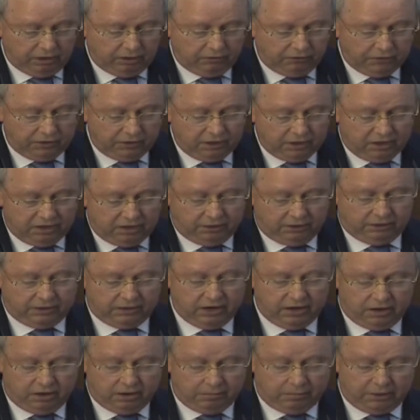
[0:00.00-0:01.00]
living
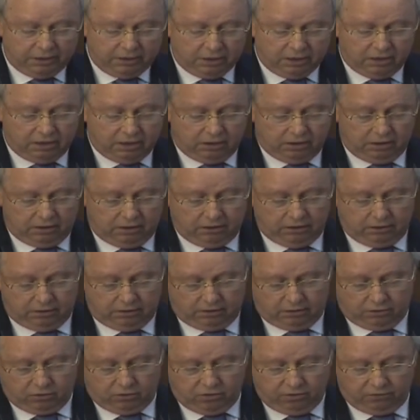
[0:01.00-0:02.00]
thermic
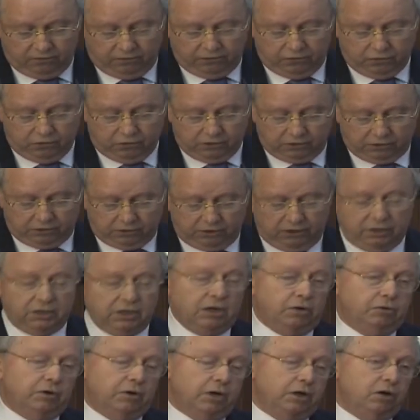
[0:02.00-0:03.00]
uh, comfort in
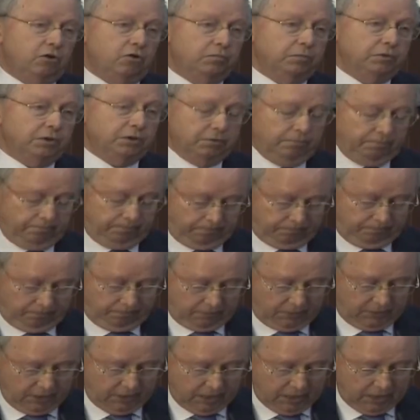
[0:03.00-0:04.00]
our homes.
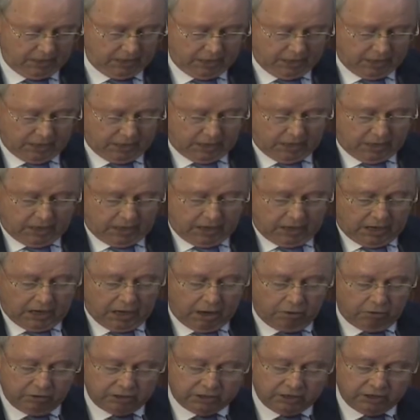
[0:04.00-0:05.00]

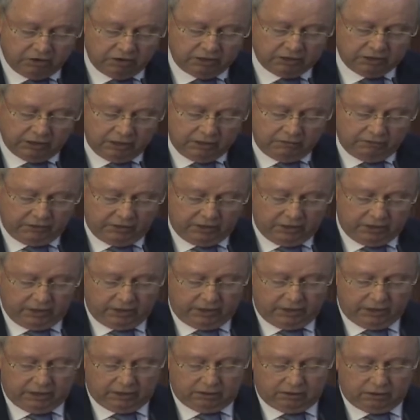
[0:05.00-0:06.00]
Our current
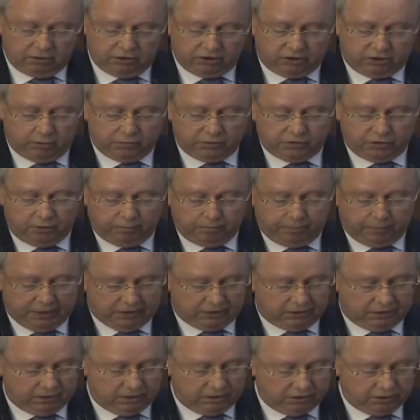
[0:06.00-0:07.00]
living and consumption
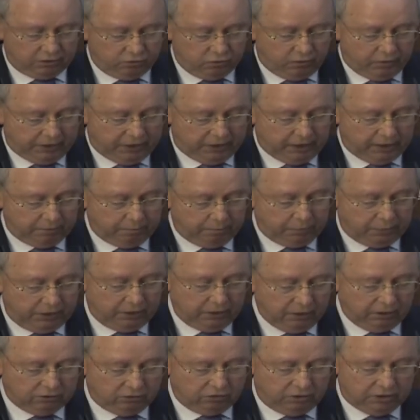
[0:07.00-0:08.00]
patterns were
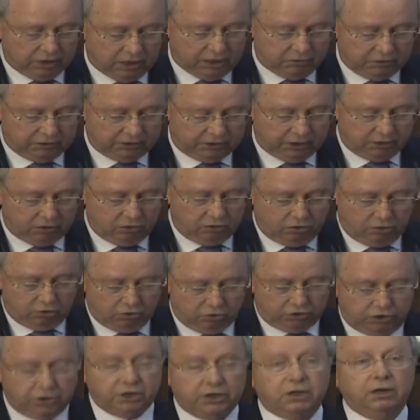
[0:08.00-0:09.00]
built on our
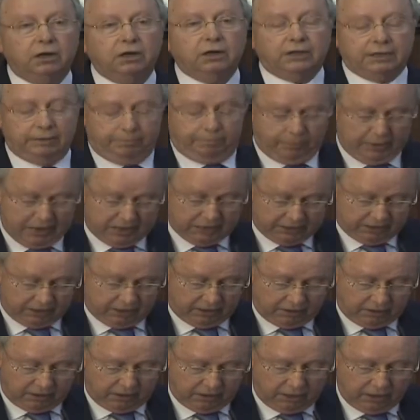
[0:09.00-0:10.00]
technological
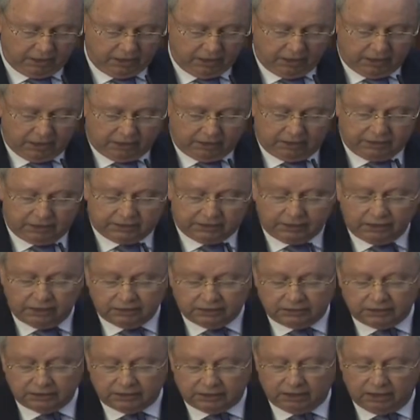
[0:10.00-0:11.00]
capacity. This
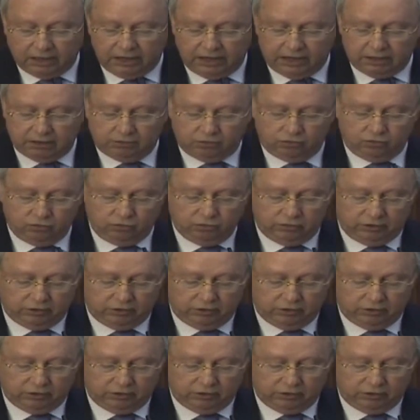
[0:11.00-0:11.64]
in turn led to